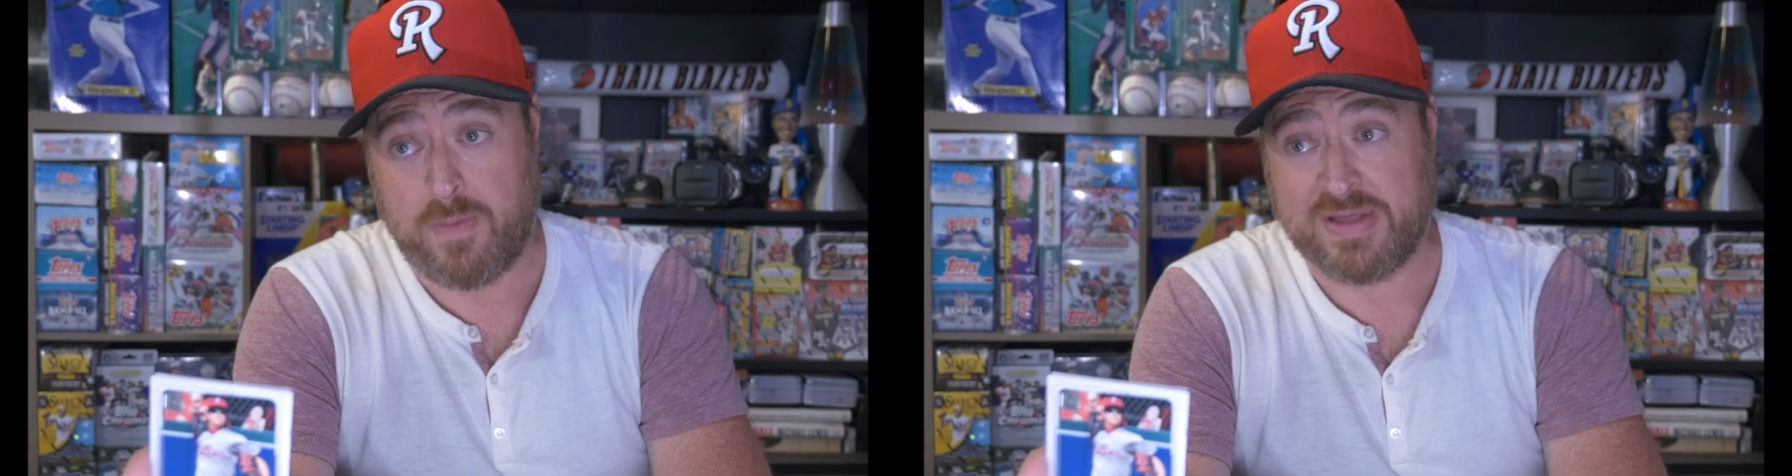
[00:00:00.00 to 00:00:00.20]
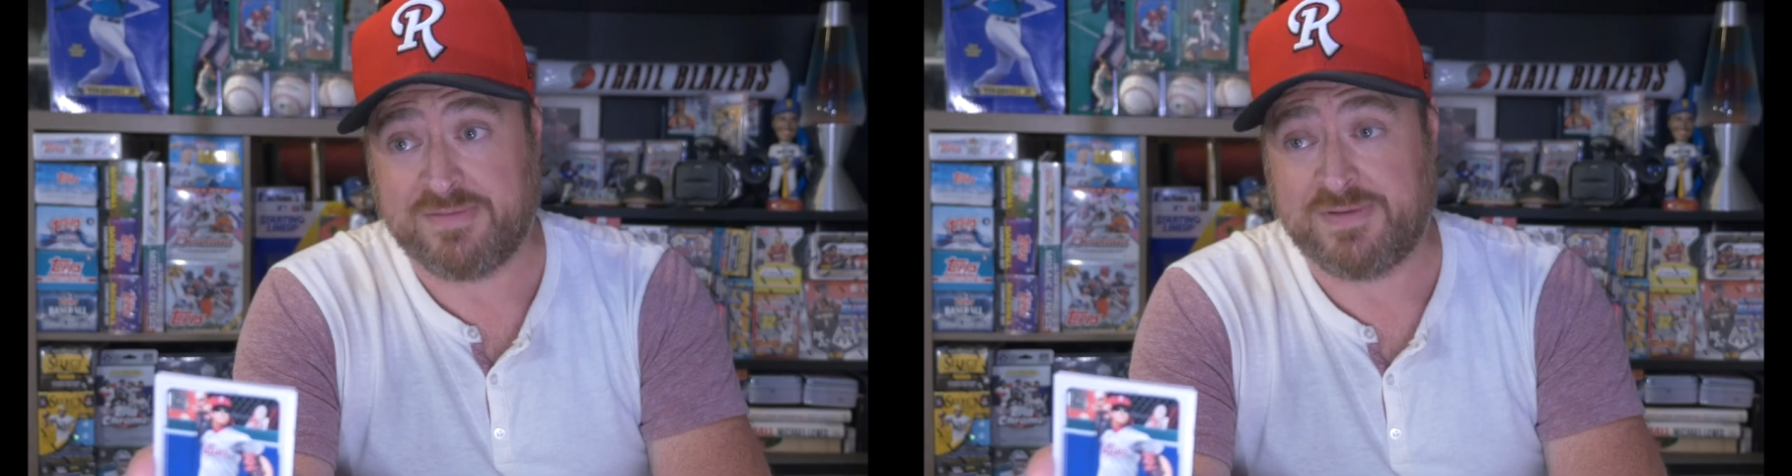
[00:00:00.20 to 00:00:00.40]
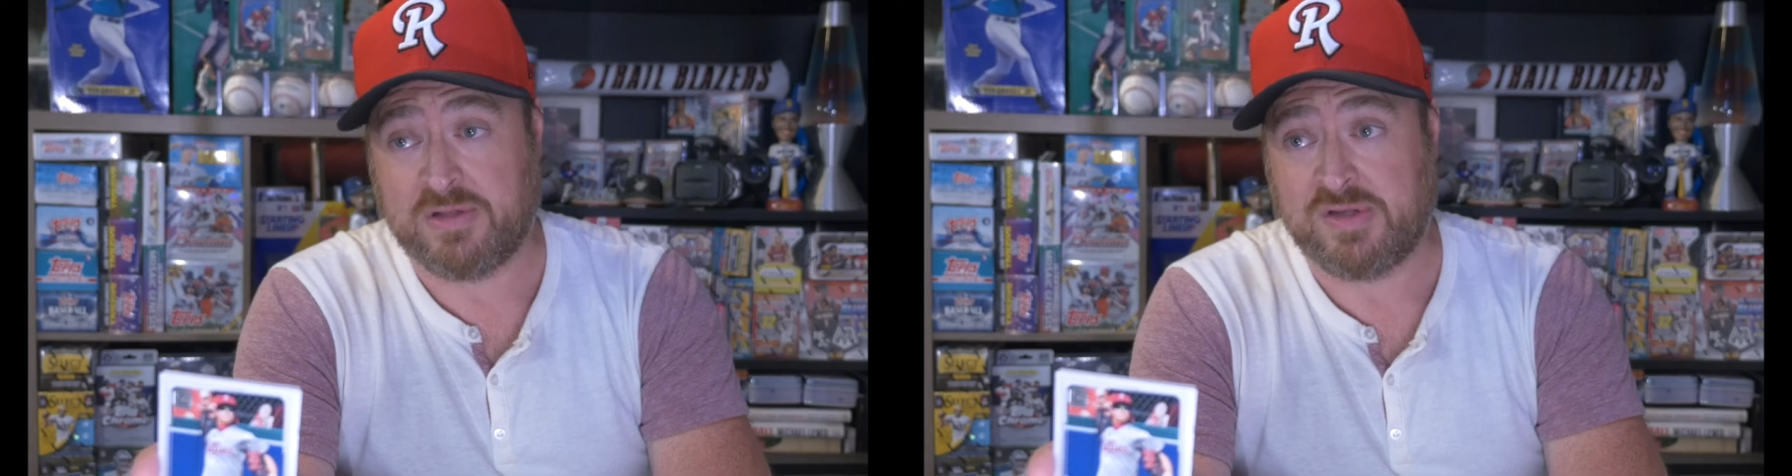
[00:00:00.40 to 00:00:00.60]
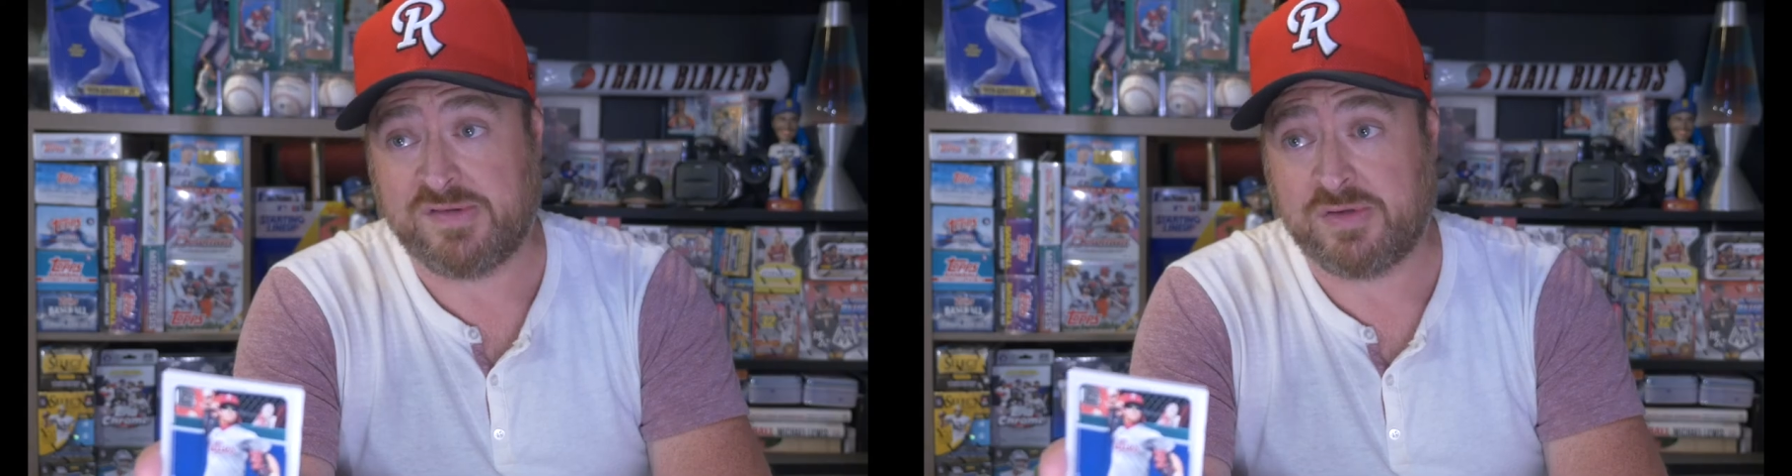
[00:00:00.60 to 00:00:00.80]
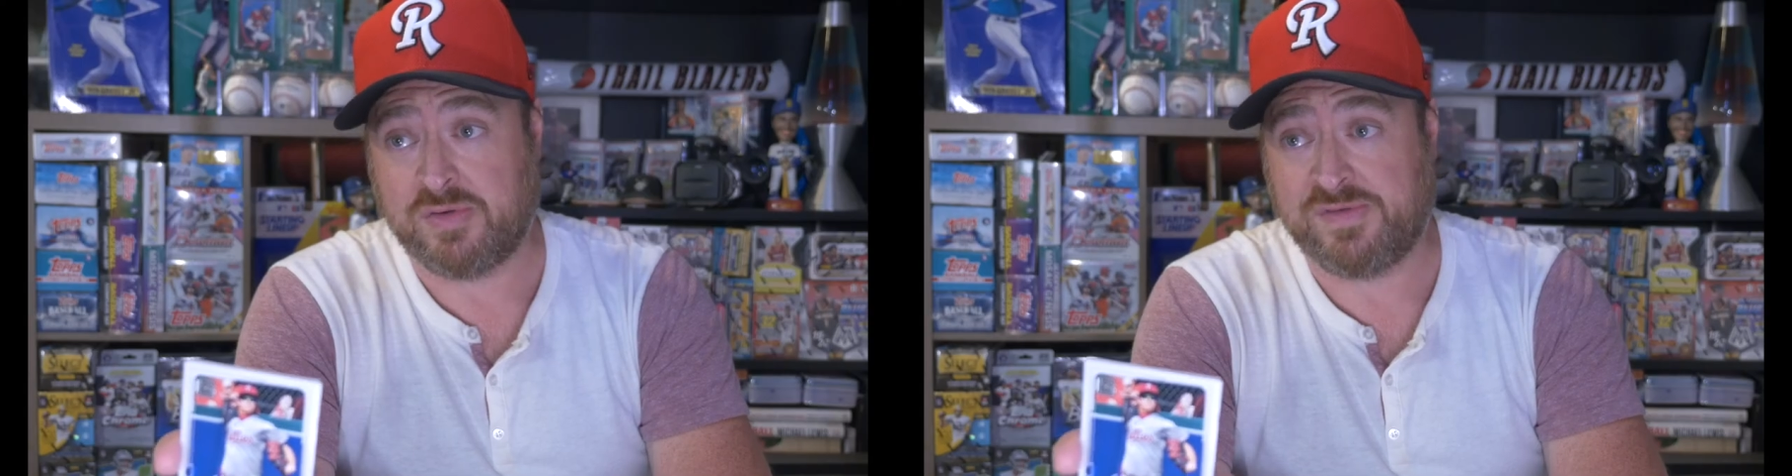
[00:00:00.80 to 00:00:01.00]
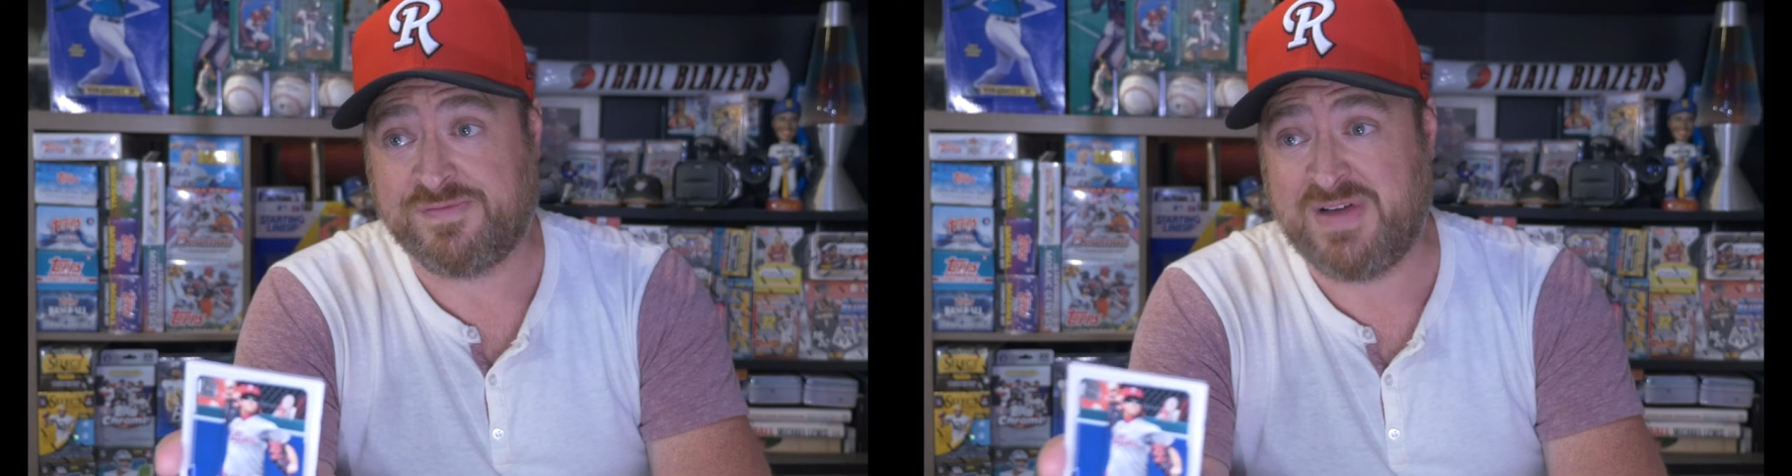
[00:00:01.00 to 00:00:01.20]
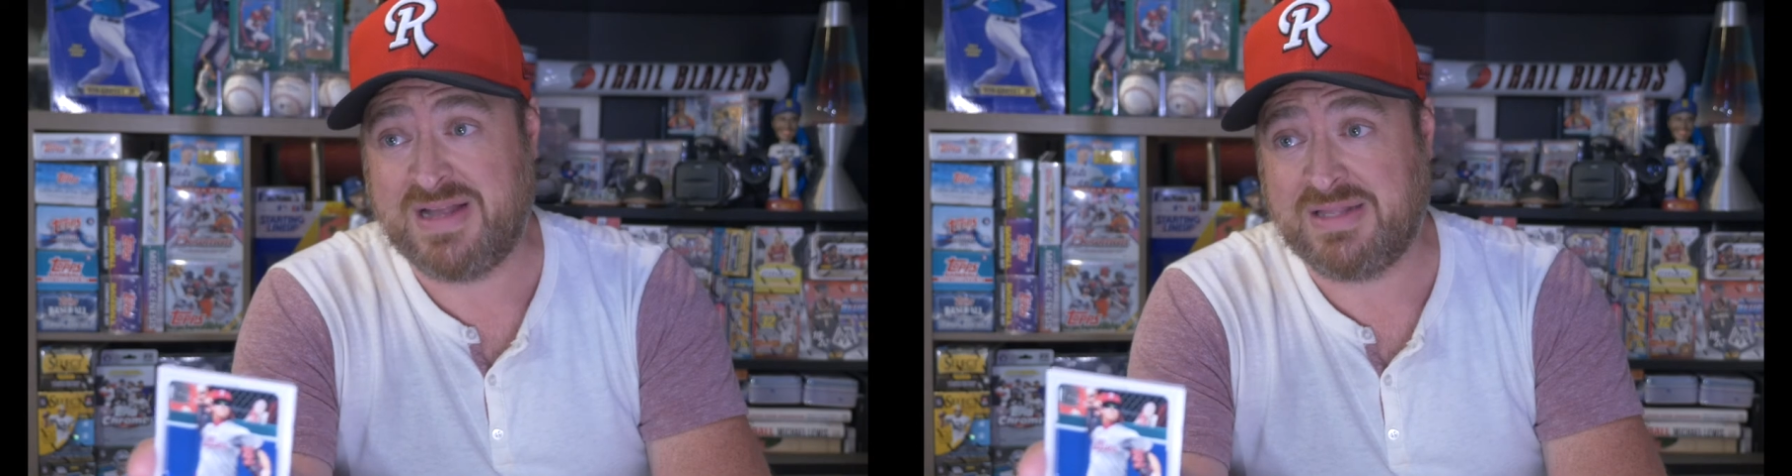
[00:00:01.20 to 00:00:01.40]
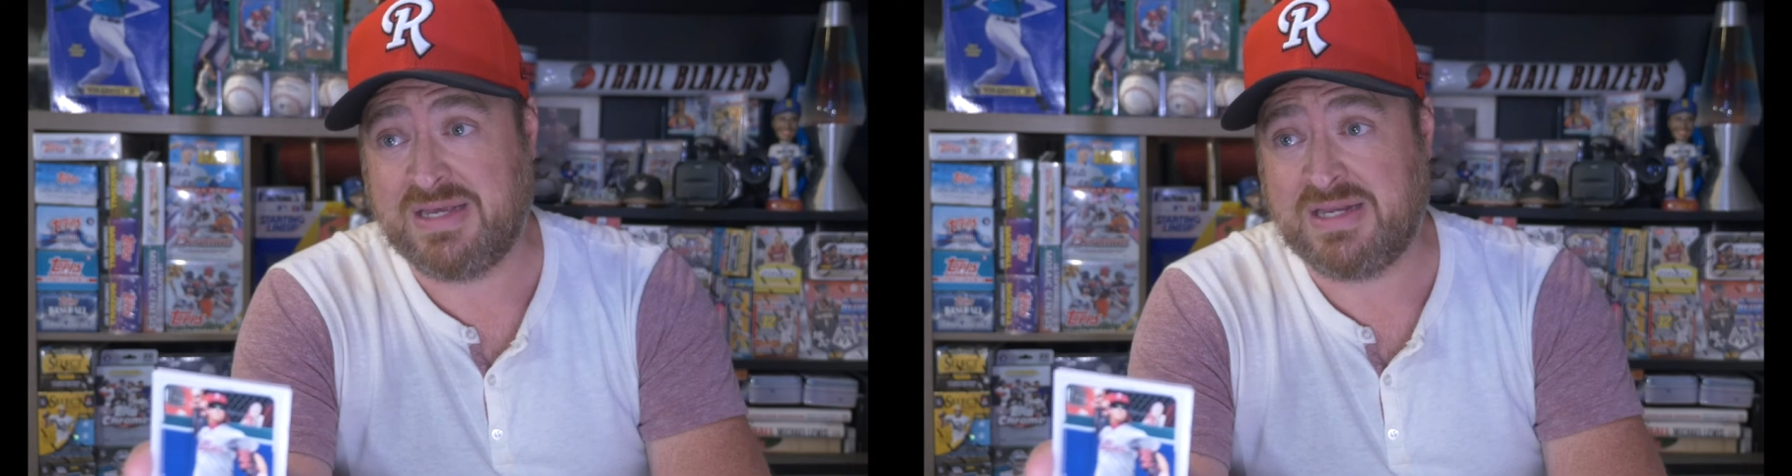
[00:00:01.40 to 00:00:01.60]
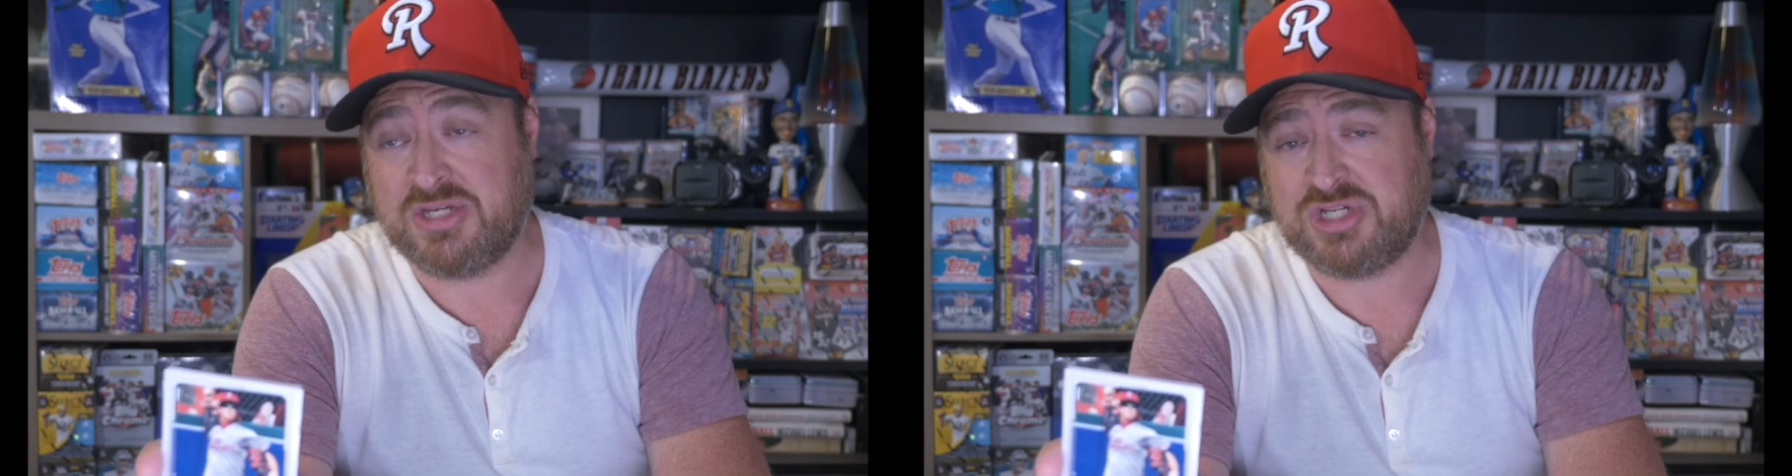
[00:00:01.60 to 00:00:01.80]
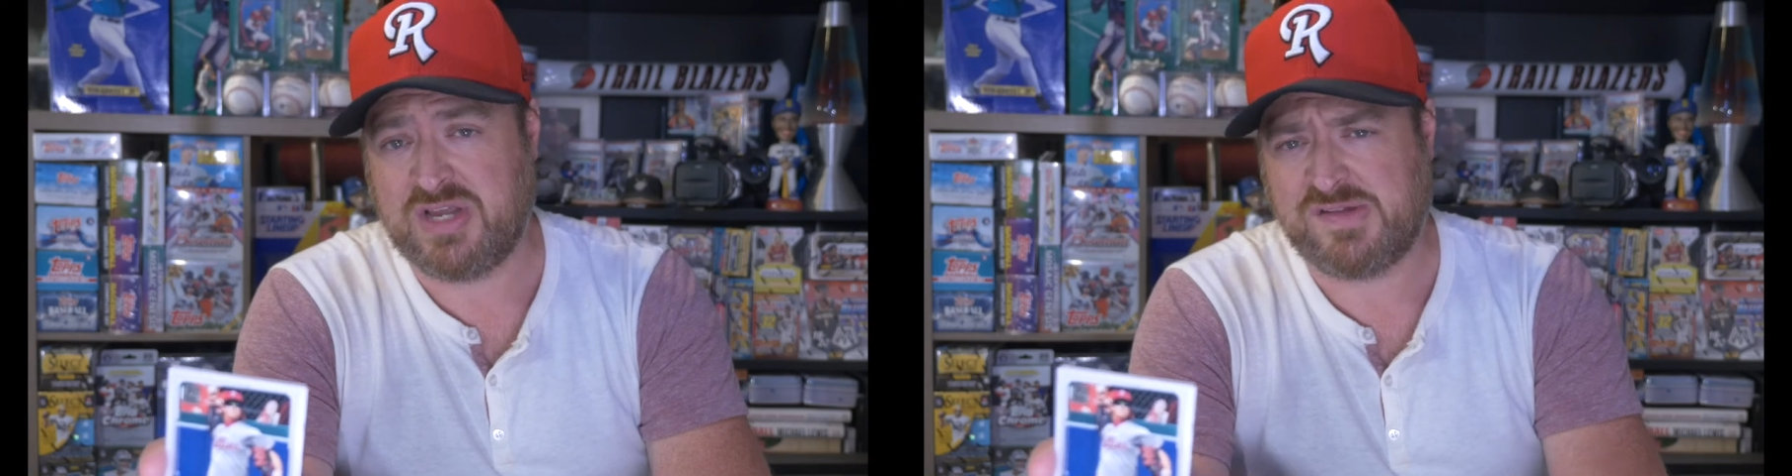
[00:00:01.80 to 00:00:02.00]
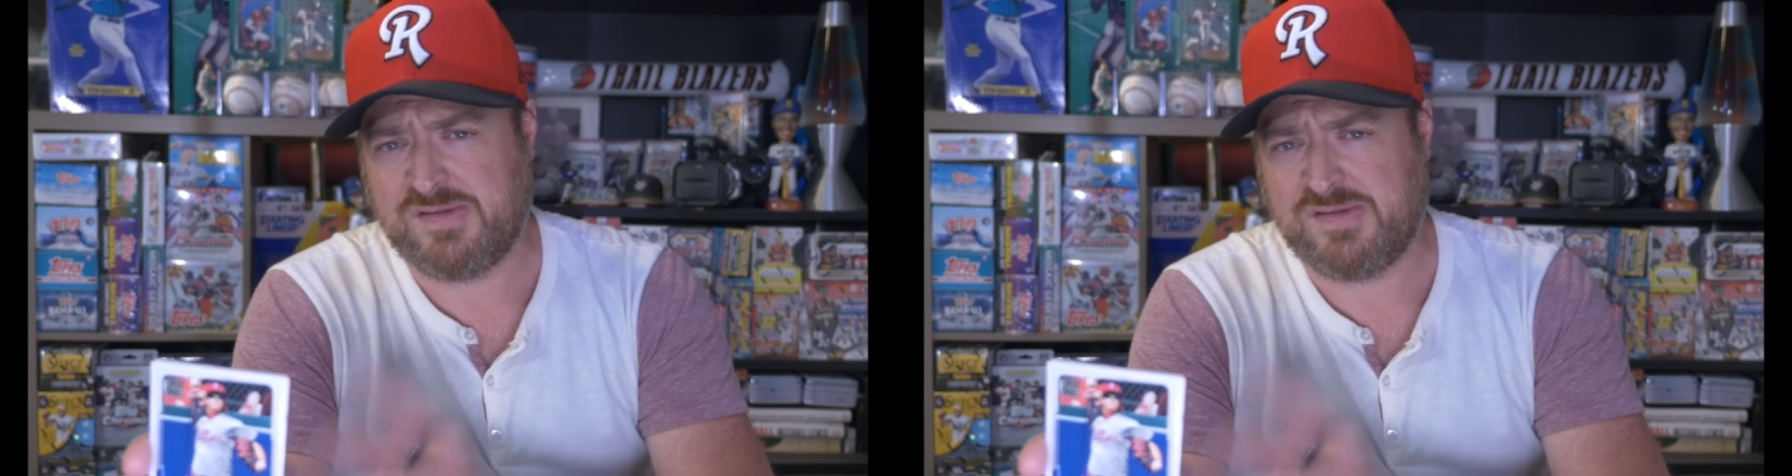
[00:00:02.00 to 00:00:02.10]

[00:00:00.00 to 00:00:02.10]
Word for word: by the Phillies, who's finally getting a chance.